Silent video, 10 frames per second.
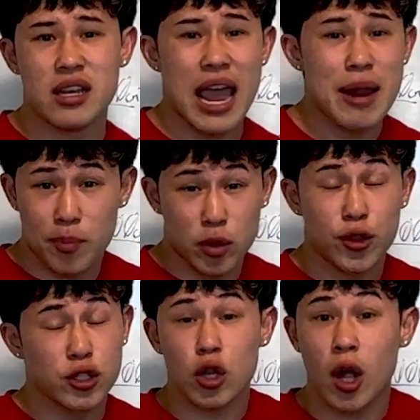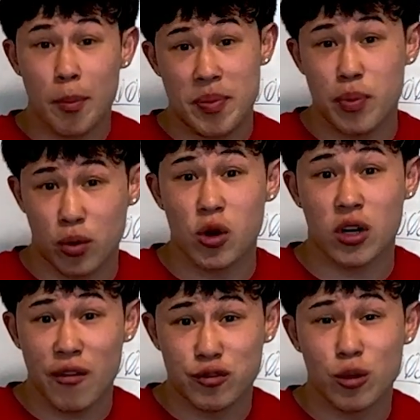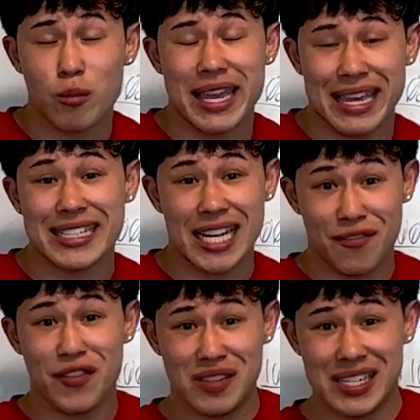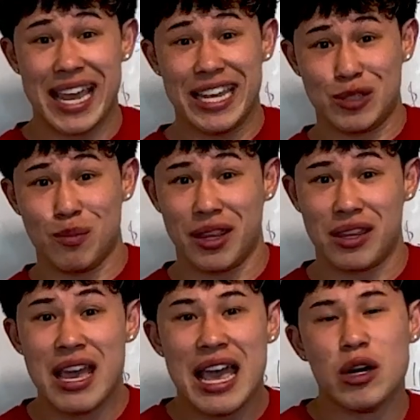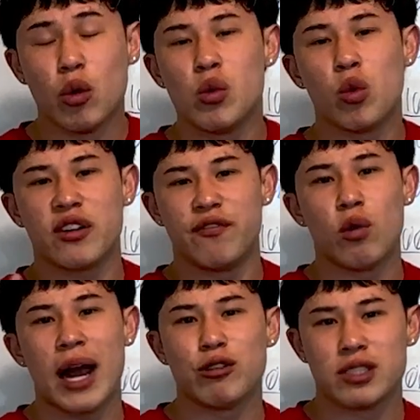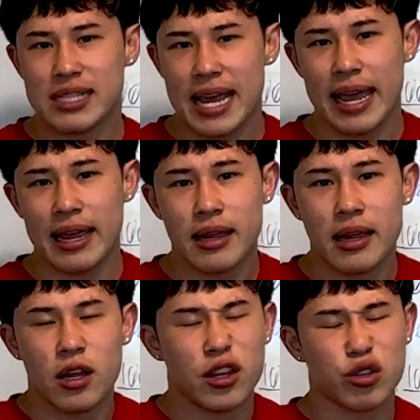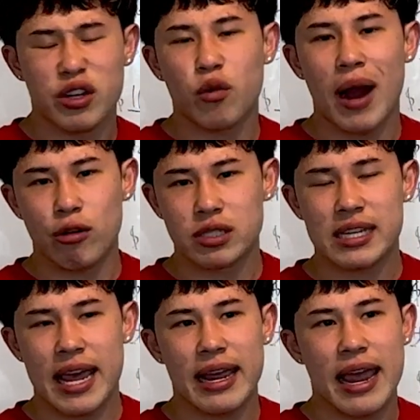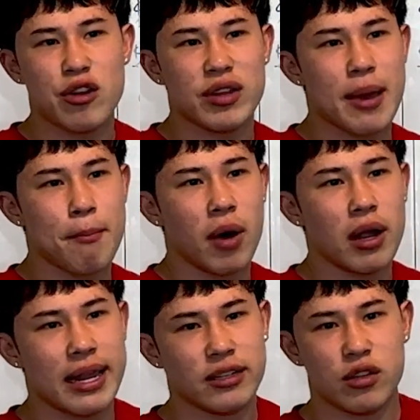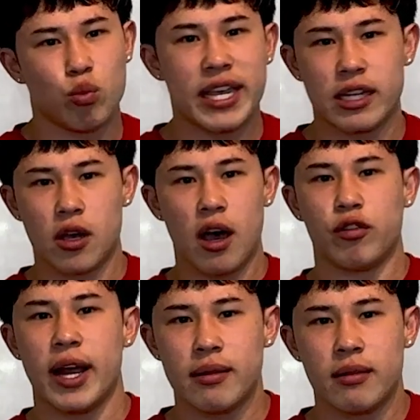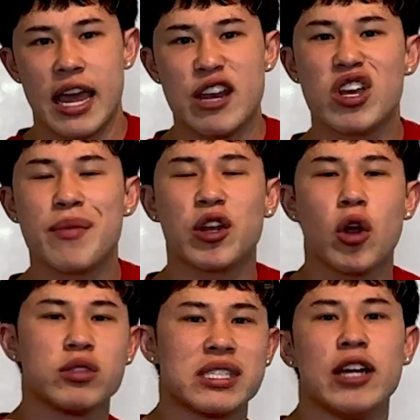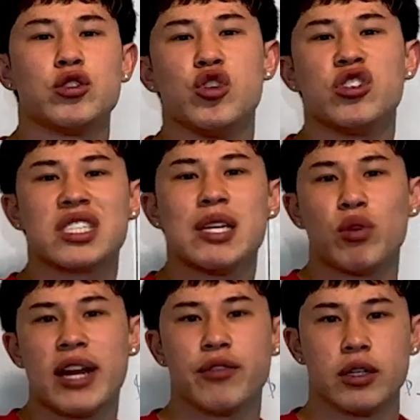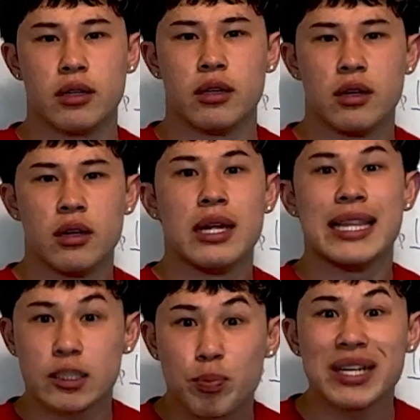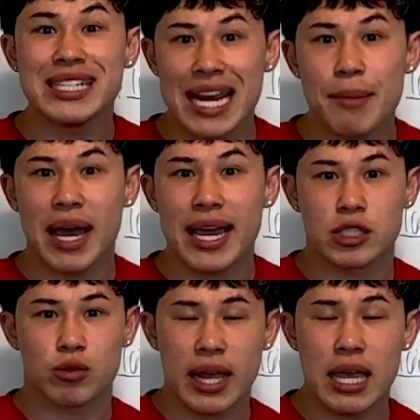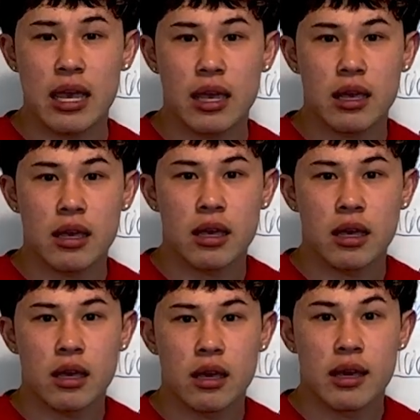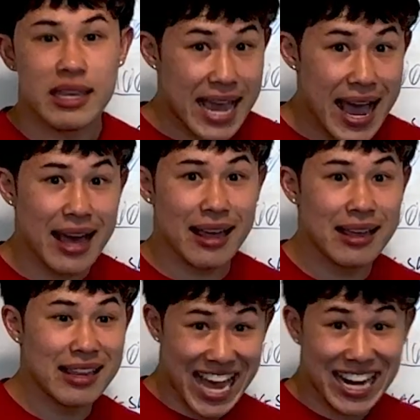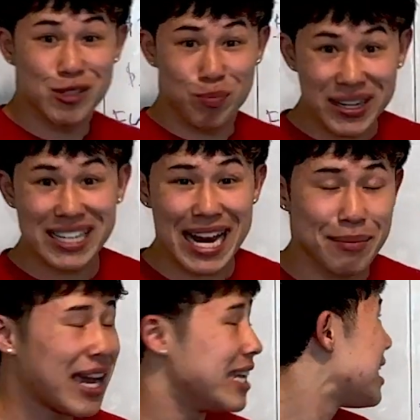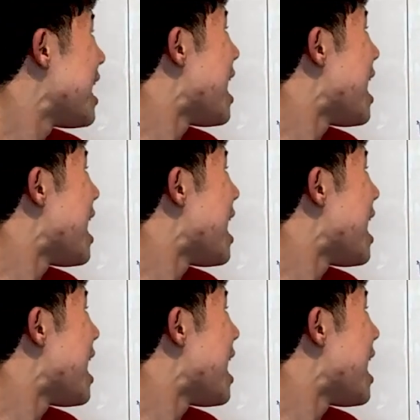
And there's a lot of people who are comfortable making 10 to 15K each month and only working 4 hours a day, 3 to 4 hours a day, and you get and the weekends off, right? And you can make your own schedule to sleep whenever. That's pretty damn nice, right? Yeah, that is pretty damn nice.